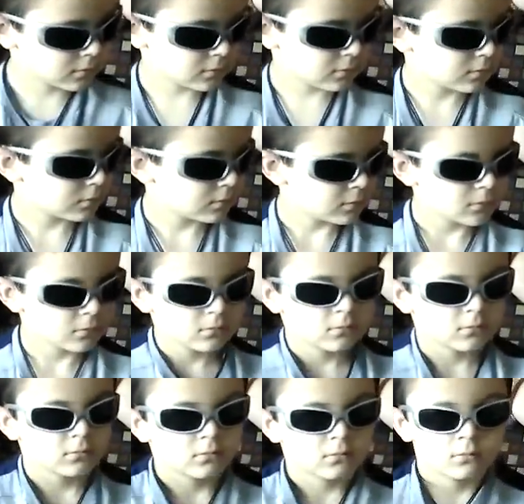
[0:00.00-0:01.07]

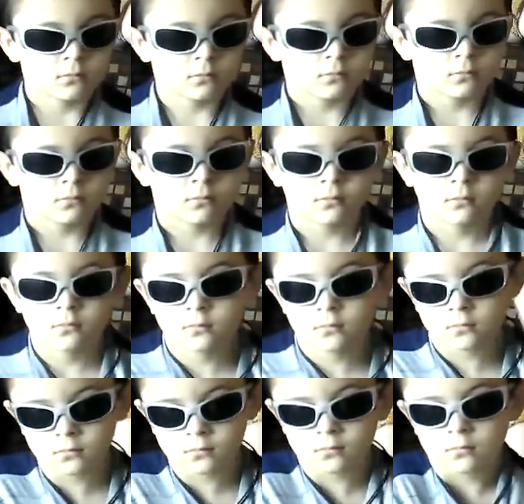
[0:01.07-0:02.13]

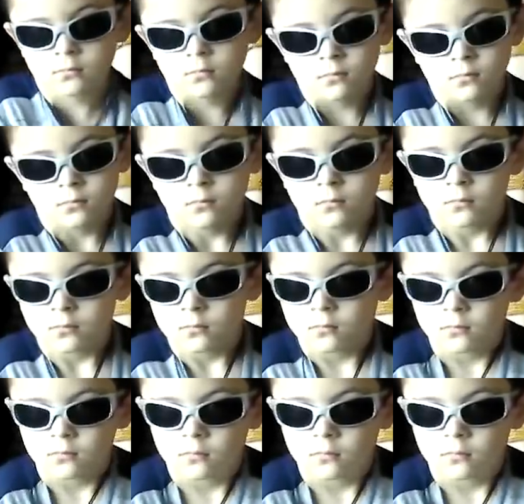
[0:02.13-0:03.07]
This person isn't speaking.